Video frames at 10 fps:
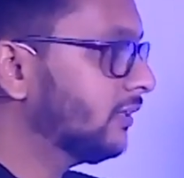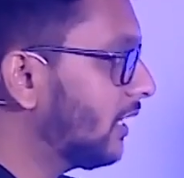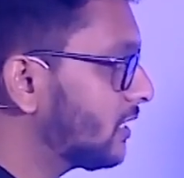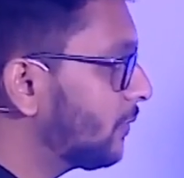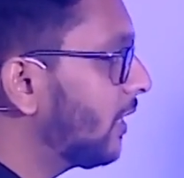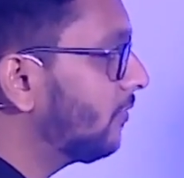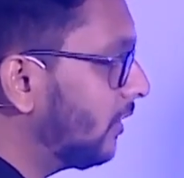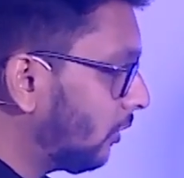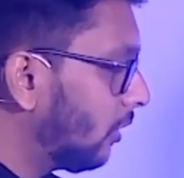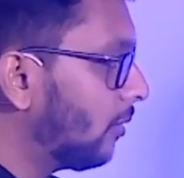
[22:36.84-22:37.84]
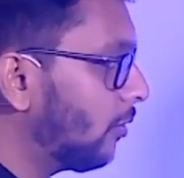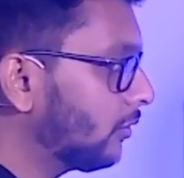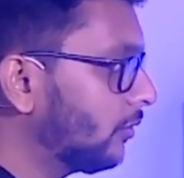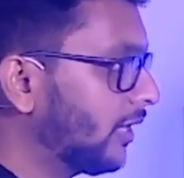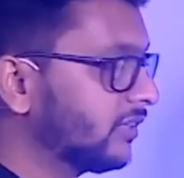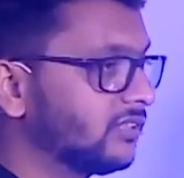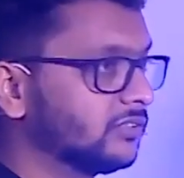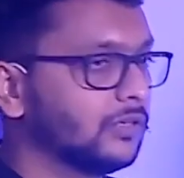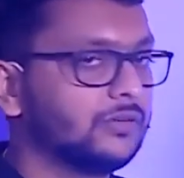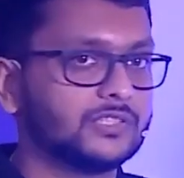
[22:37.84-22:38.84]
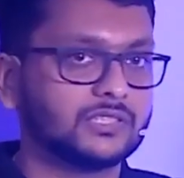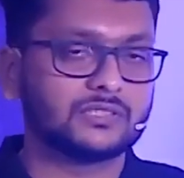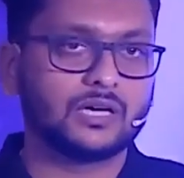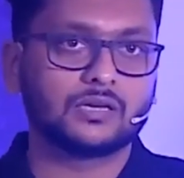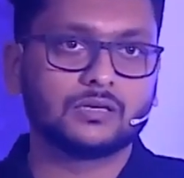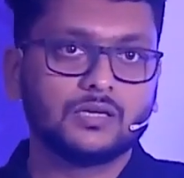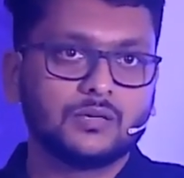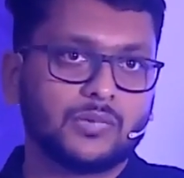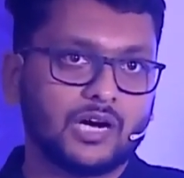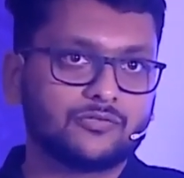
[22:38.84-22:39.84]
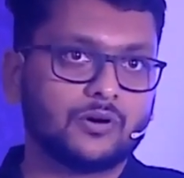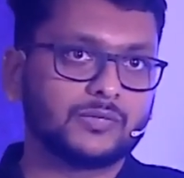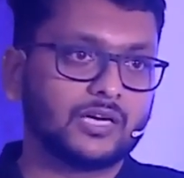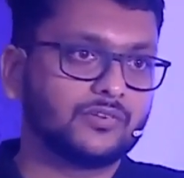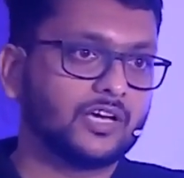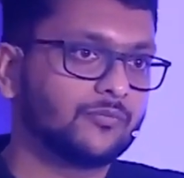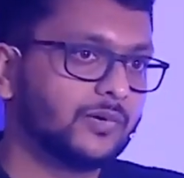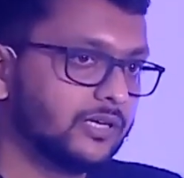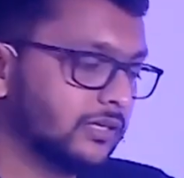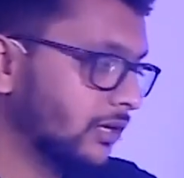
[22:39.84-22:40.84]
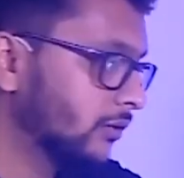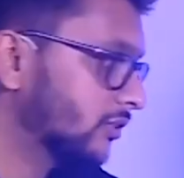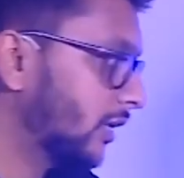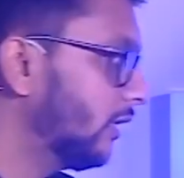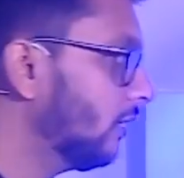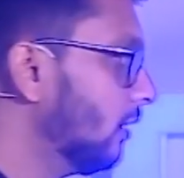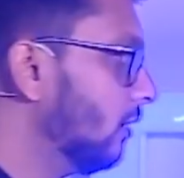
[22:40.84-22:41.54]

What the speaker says: That's where we'll talk about Codex as well, which is our platform that we have built in-house, right?